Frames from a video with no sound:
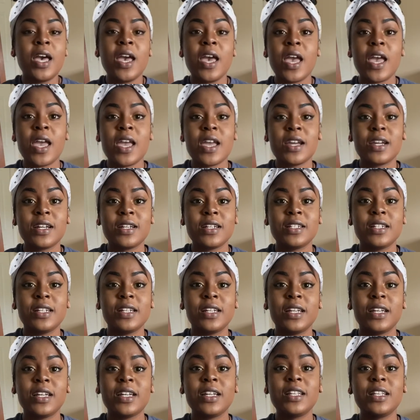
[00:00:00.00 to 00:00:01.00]
And
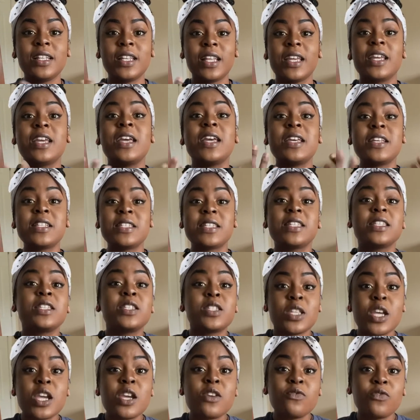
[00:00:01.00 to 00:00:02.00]
like it's the
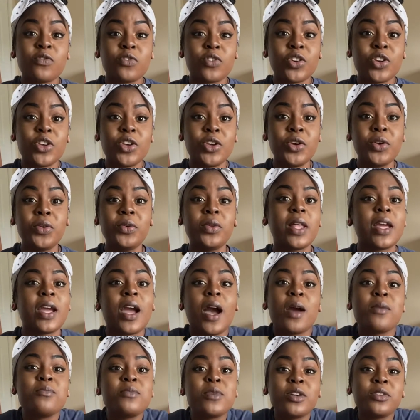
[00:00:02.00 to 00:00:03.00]
same for you. Like
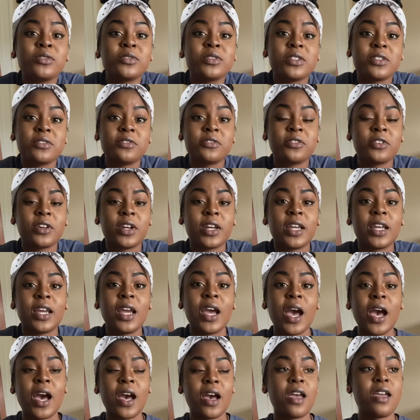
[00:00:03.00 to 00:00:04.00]
I'm no different.
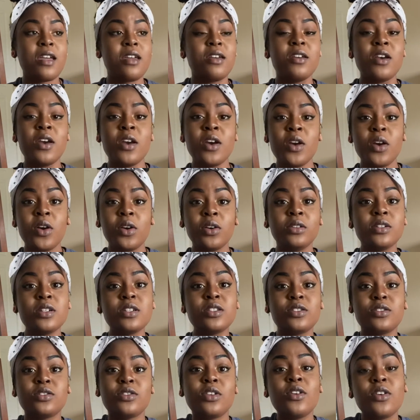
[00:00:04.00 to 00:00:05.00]
I
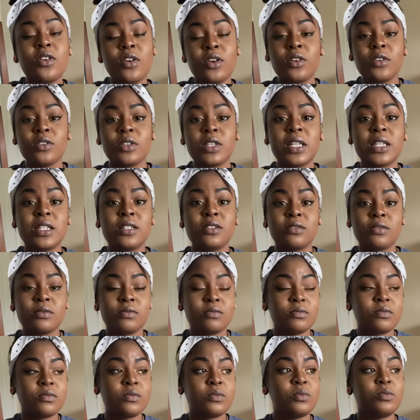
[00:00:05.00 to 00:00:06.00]
was like
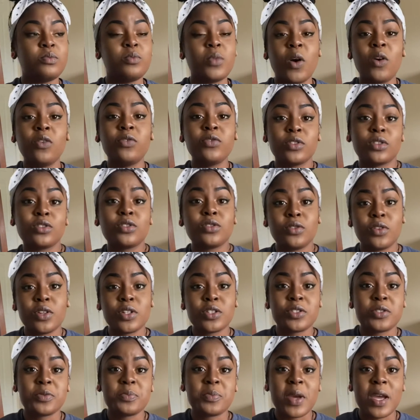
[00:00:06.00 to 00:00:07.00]
over
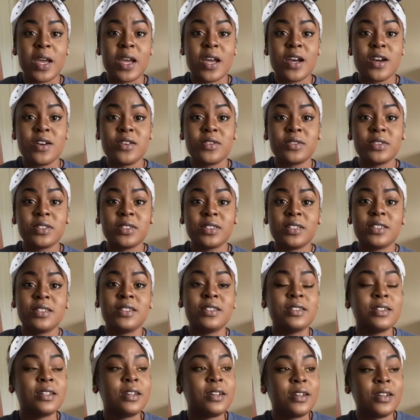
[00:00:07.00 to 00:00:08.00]
200 pounds
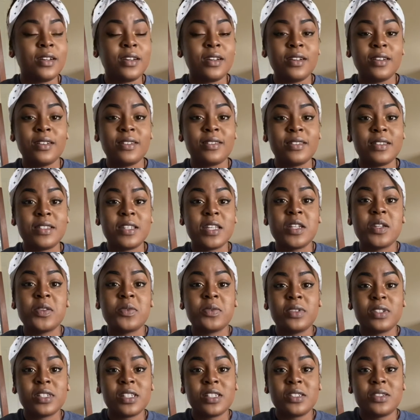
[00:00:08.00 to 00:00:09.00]
and didn't
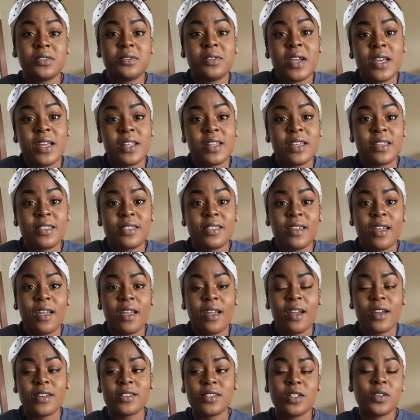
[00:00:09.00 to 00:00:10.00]
want to do anything.
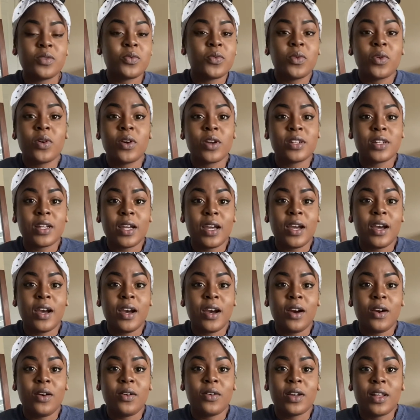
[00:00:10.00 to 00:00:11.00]
I didn't work
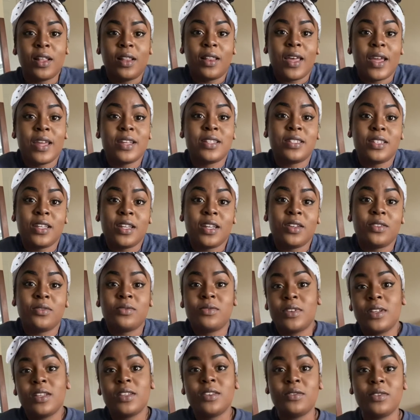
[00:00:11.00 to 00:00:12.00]
out. I liked eating
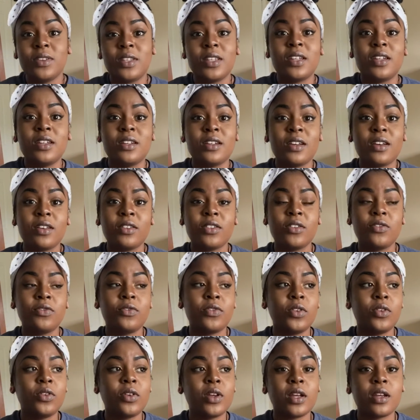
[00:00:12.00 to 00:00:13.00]
really unhealthy
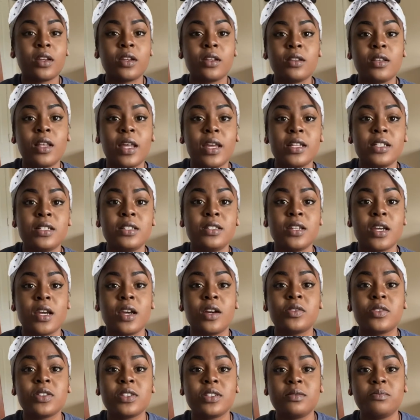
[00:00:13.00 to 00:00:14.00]
food. I could like
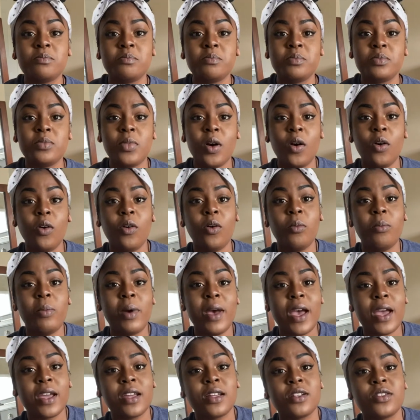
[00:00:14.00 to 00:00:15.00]
down a whole
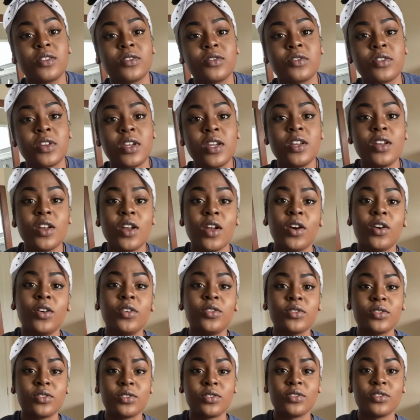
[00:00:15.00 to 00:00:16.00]
bag of
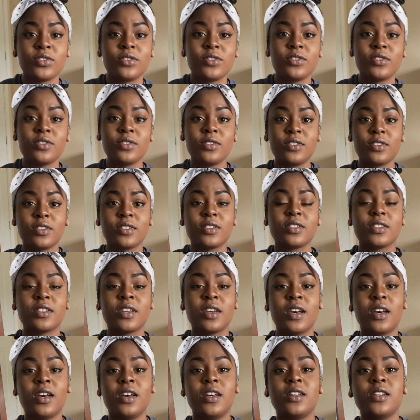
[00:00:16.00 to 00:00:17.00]
Doritos just
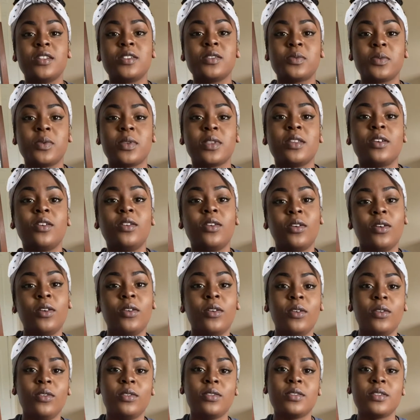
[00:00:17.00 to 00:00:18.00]
cuz with the
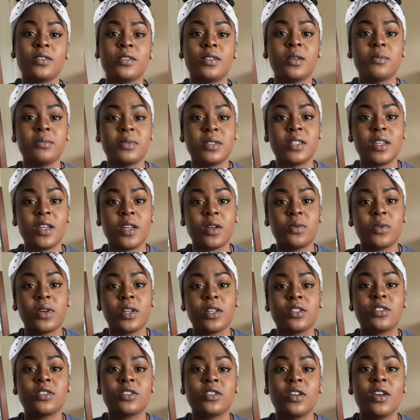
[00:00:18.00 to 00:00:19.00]
whole sub
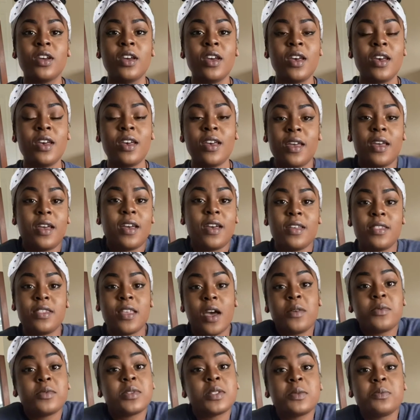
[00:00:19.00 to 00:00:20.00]
sandwich. And
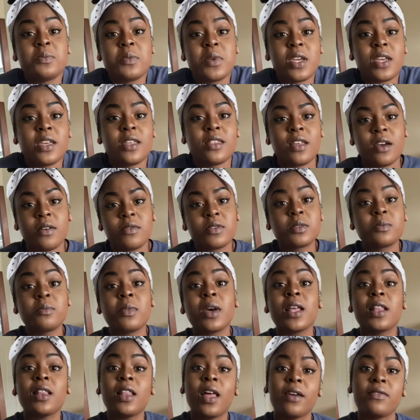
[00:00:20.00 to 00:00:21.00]
that was me. That was my
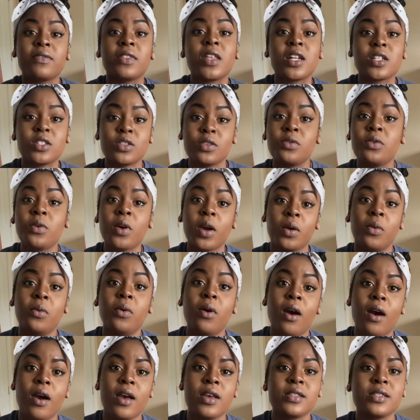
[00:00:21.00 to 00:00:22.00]
life. That's who I
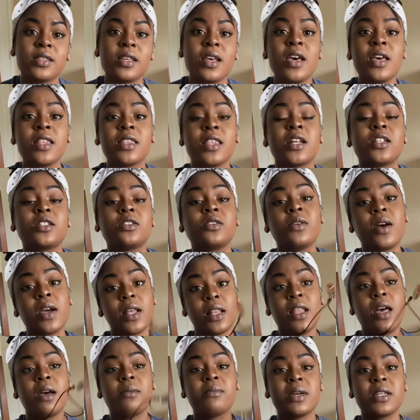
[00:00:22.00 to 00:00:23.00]
was. That's who I
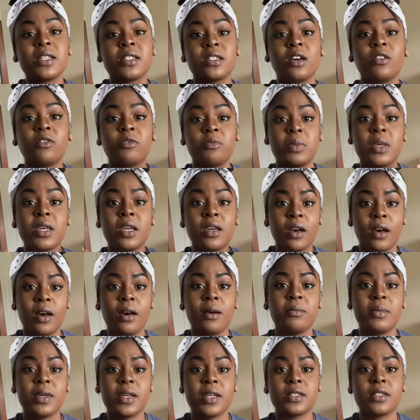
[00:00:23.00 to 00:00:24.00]
let myself become
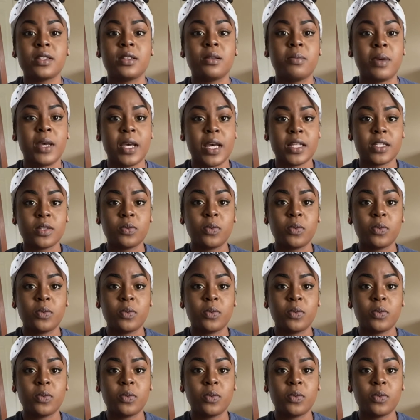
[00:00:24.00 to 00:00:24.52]
because of the past.